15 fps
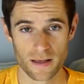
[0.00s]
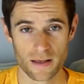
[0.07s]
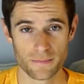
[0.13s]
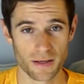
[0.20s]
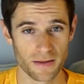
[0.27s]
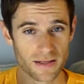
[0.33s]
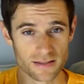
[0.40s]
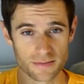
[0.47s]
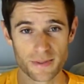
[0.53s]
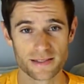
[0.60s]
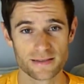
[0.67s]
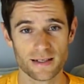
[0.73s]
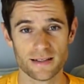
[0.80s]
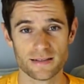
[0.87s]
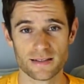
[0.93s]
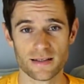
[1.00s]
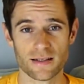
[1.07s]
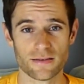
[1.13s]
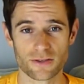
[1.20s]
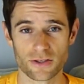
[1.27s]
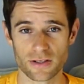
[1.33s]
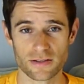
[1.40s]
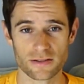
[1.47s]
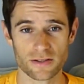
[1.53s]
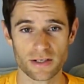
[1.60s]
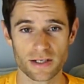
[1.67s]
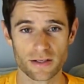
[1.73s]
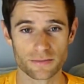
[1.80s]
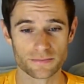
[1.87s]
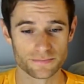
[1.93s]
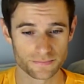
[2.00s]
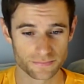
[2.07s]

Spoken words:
But I think it's a mentality that I've got into now.